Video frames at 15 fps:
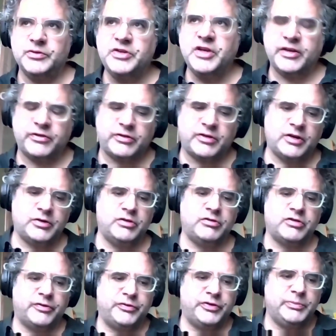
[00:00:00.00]
Yes, go to
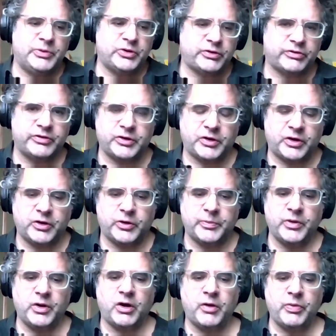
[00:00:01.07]

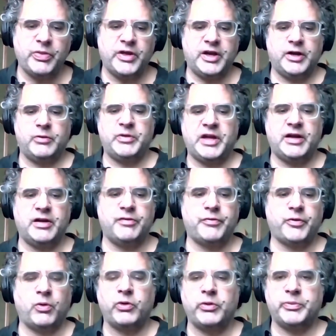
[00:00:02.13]
joffebooks.com. On there, we
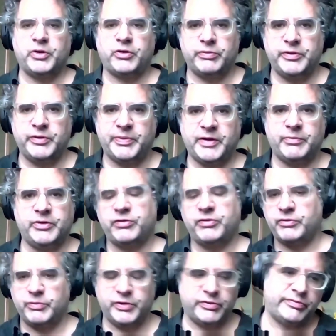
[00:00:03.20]
have all the books we've
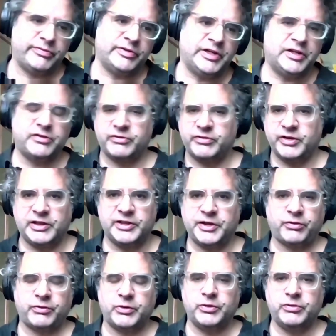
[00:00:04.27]
published with links to
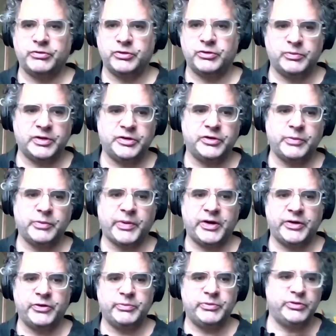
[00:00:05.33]
click through to where you can
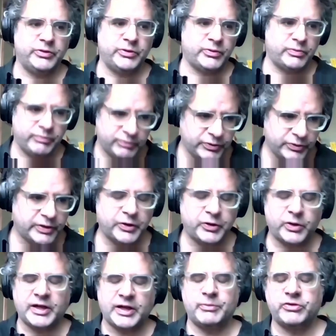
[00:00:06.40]
buy them in your, your
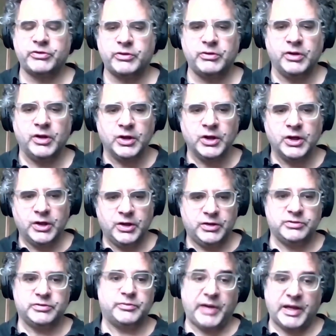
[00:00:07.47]
local Amazon
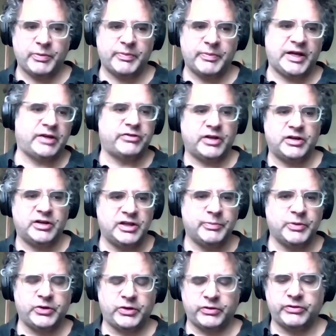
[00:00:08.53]
and paperbacks and
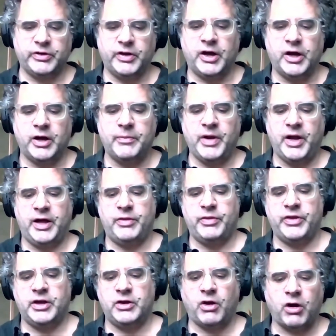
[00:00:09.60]
ebooks. Um,
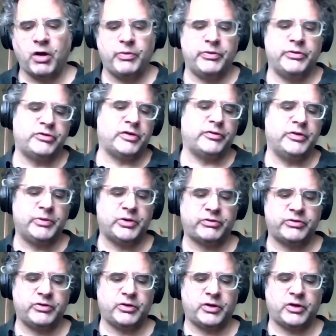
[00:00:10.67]
and then on the
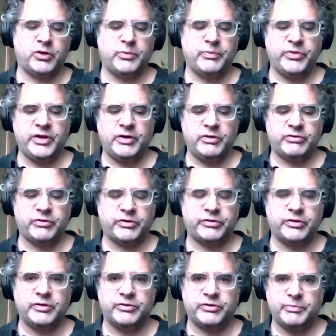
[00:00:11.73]
joffebooks.com, there is
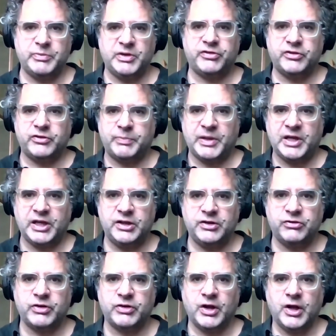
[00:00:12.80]
also a submissions
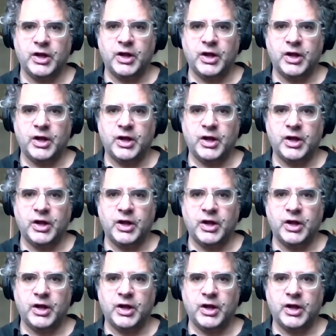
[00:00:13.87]
page.